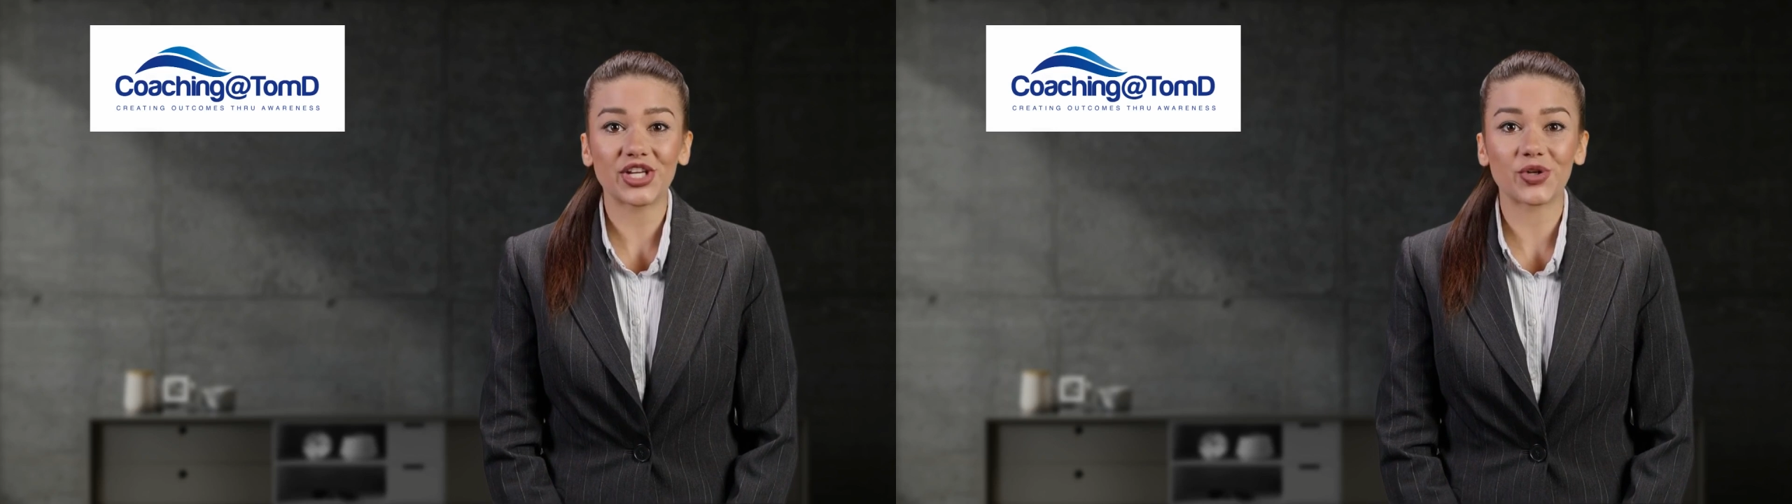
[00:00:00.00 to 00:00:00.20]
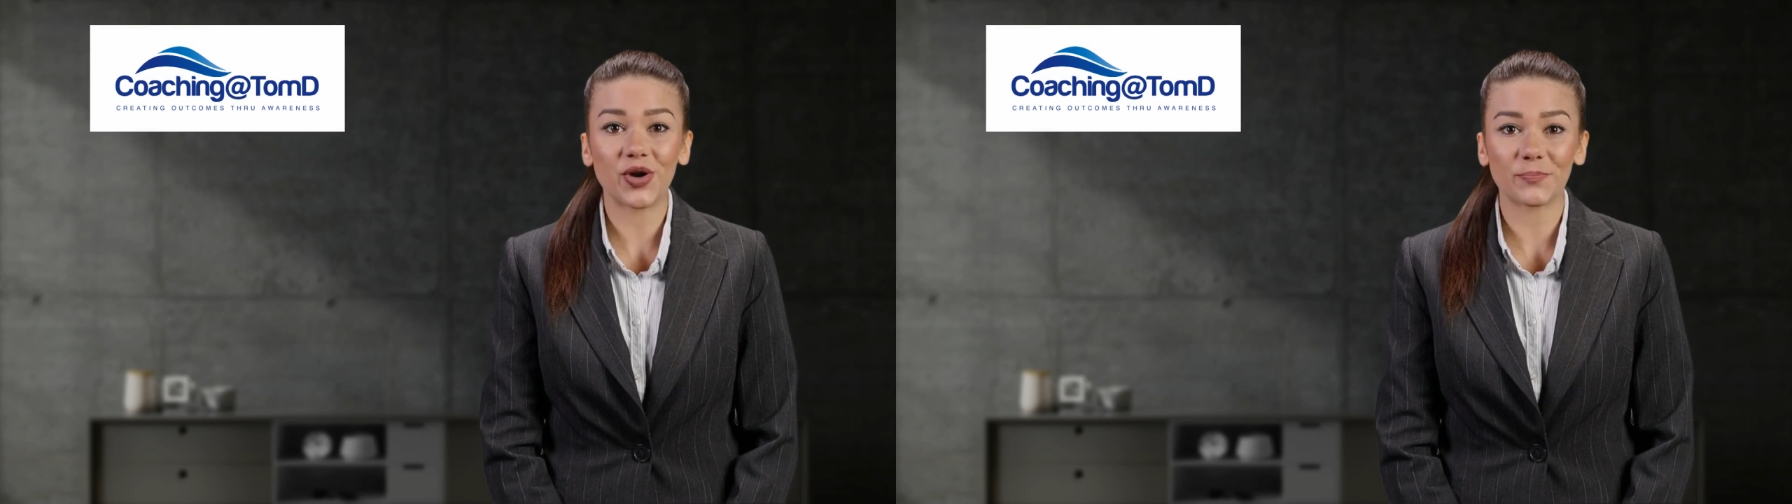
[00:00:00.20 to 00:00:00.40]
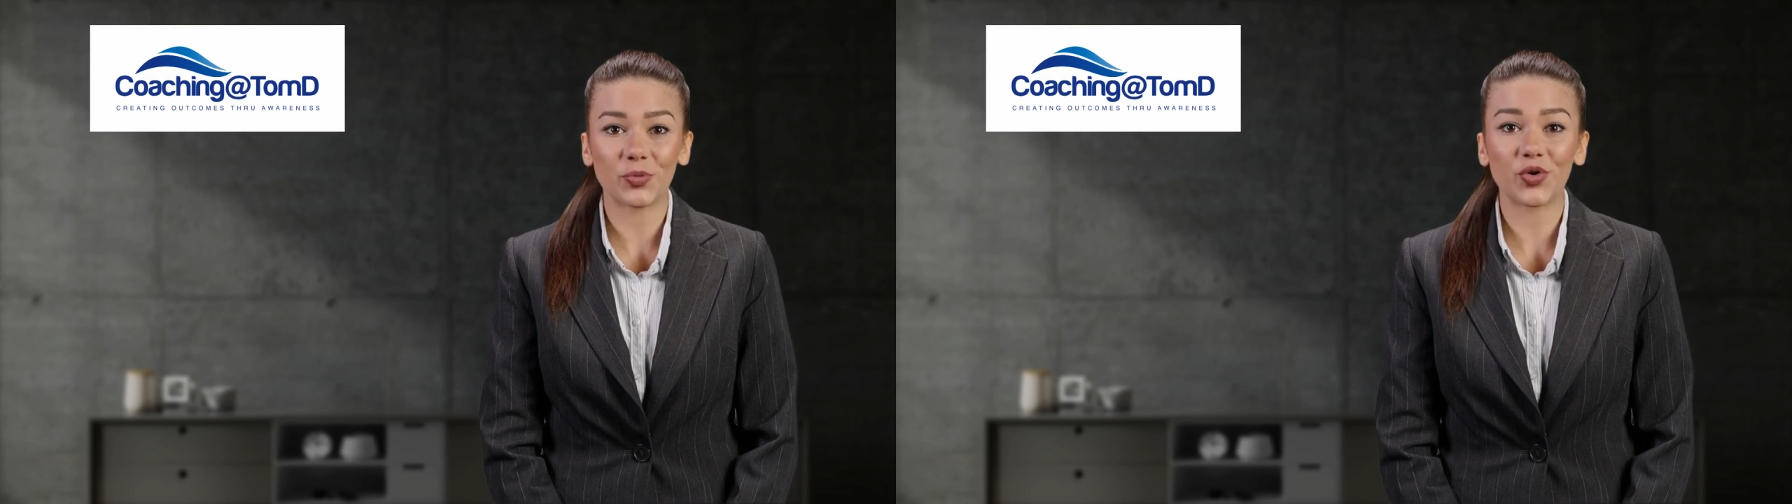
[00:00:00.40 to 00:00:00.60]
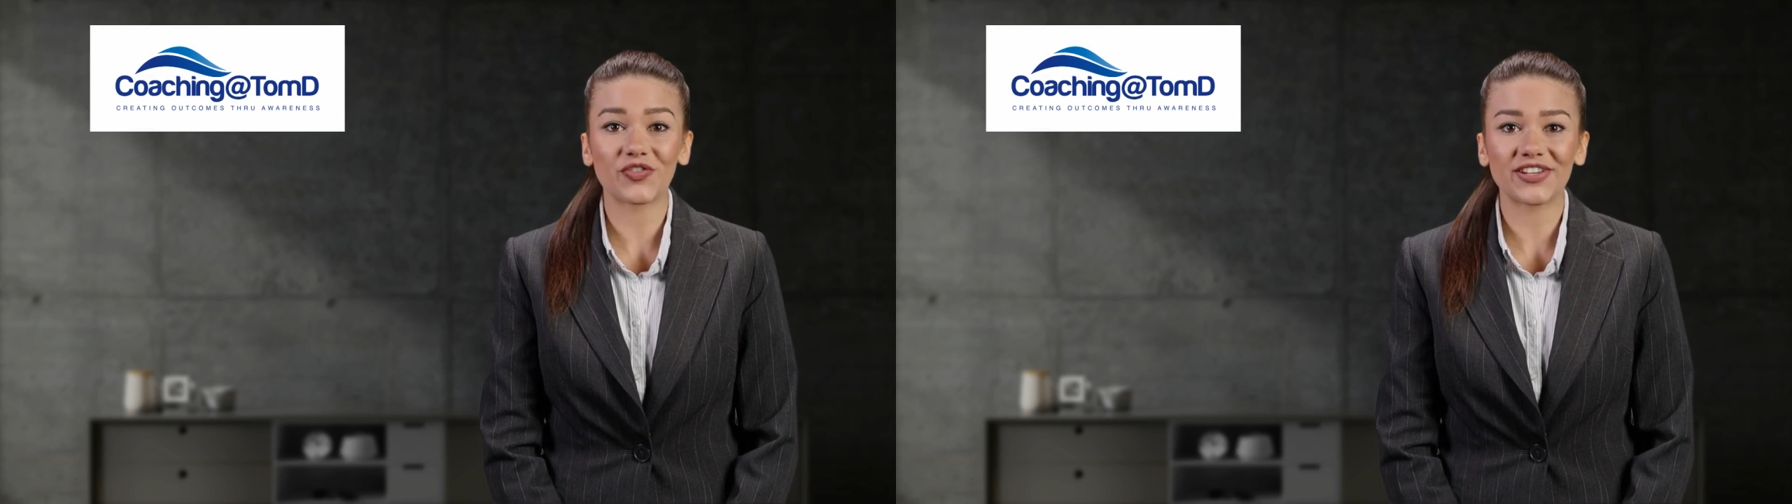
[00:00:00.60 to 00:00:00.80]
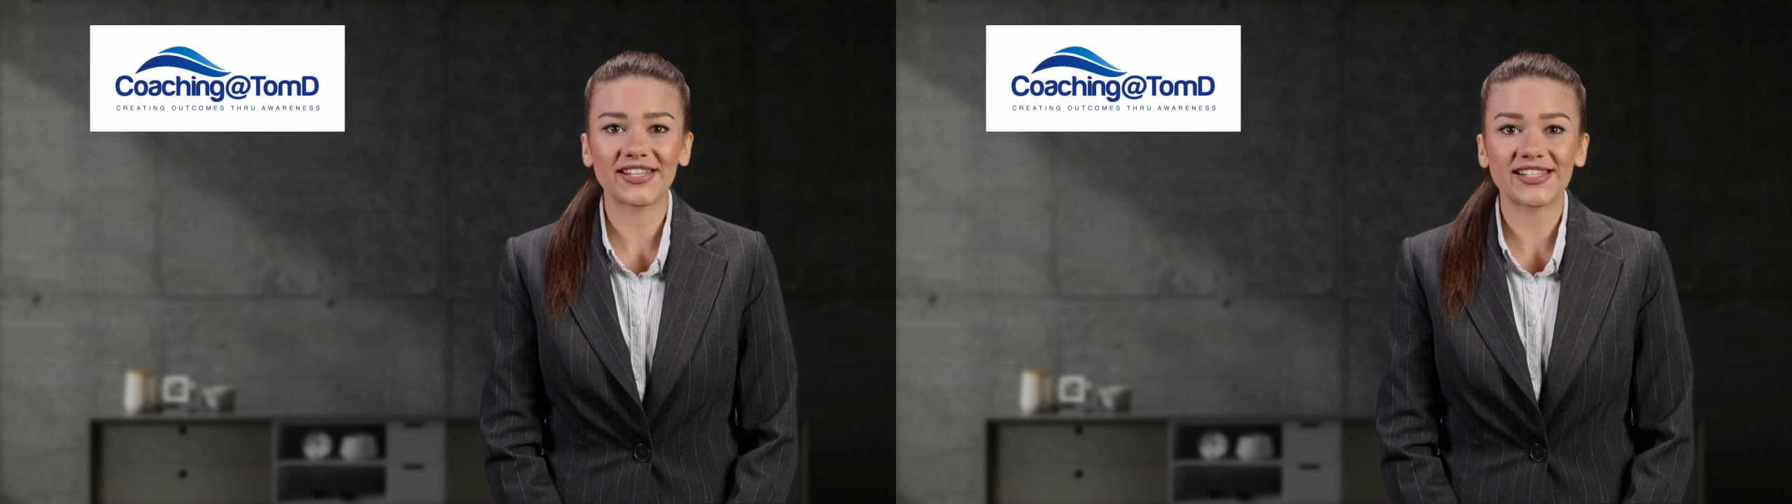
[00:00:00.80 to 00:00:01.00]
You are more
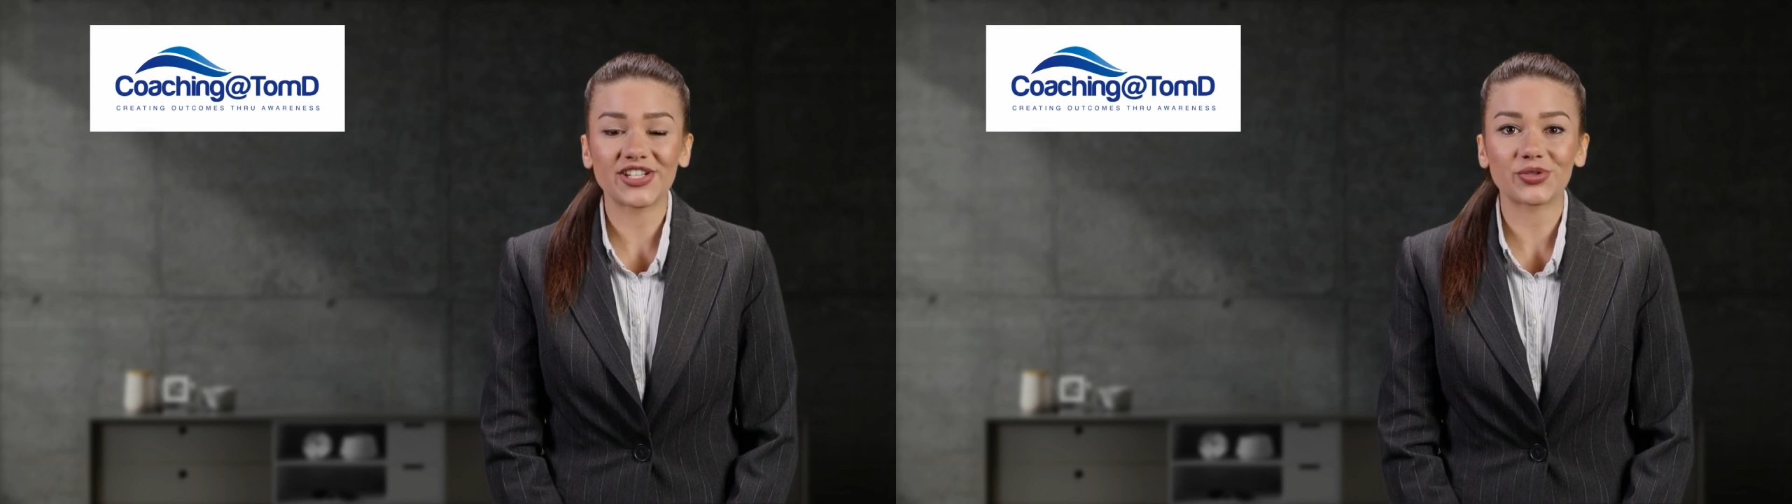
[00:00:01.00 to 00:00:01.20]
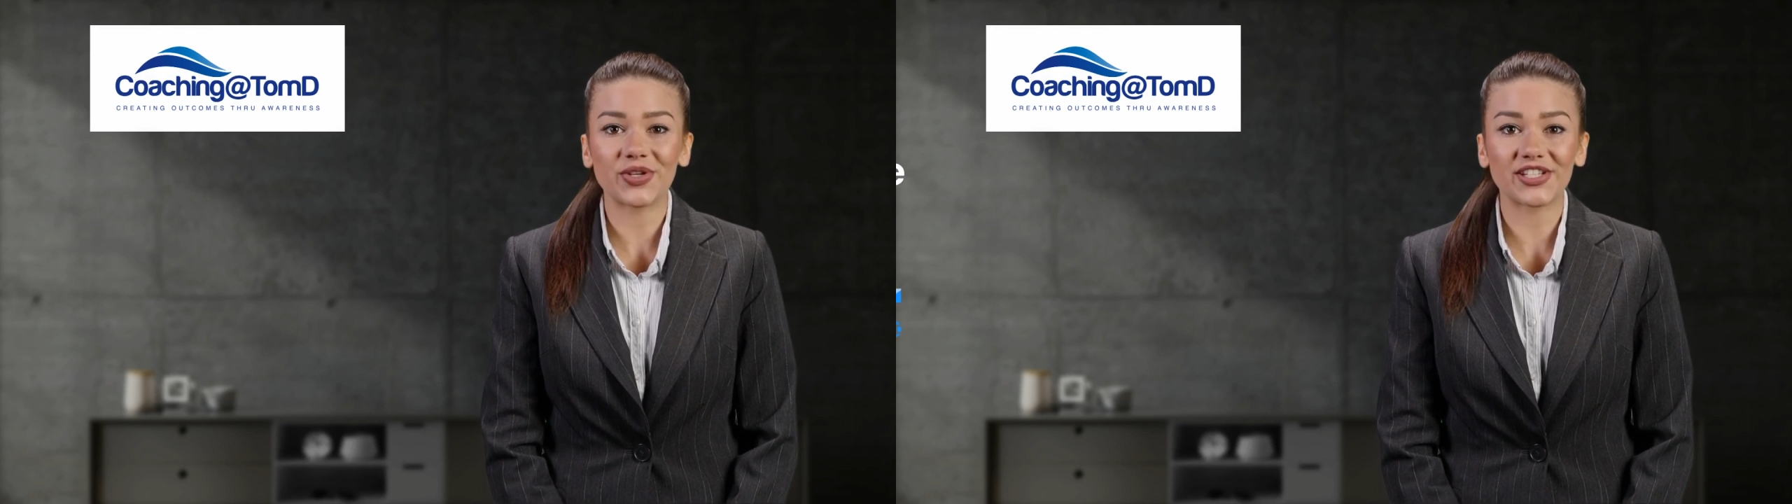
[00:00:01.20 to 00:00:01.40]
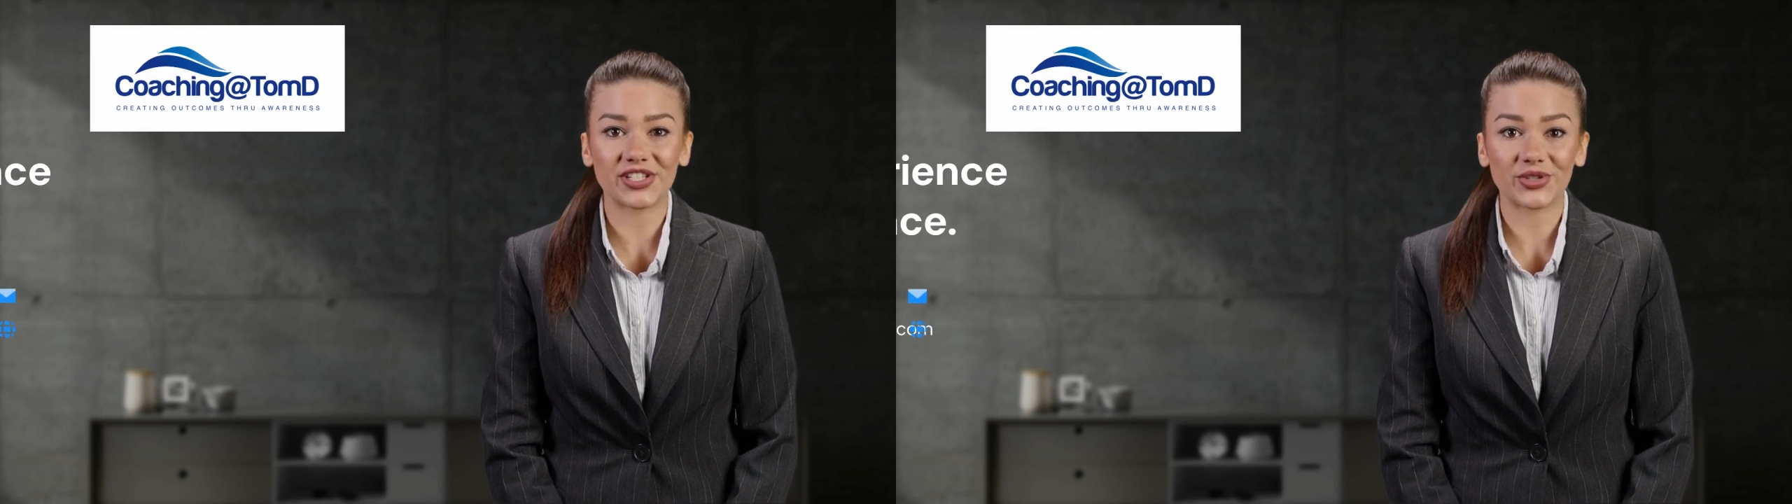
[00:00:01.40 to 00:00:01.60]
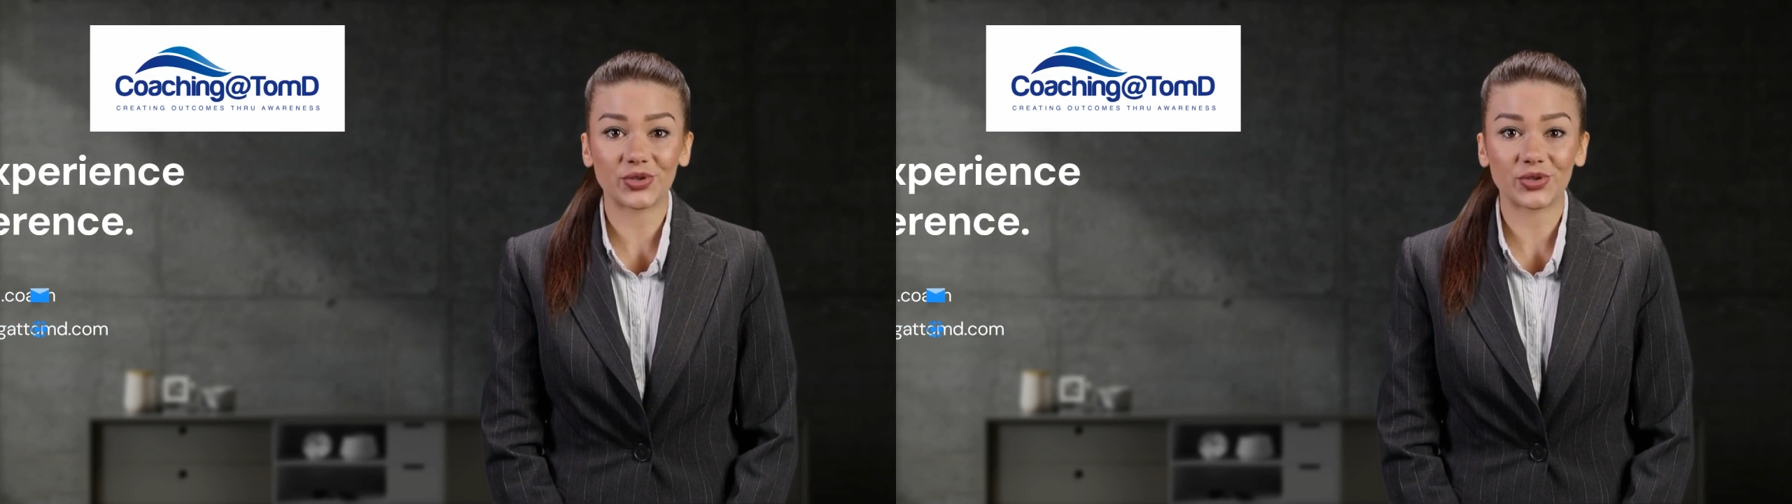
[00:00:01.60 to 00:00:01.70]
than the situation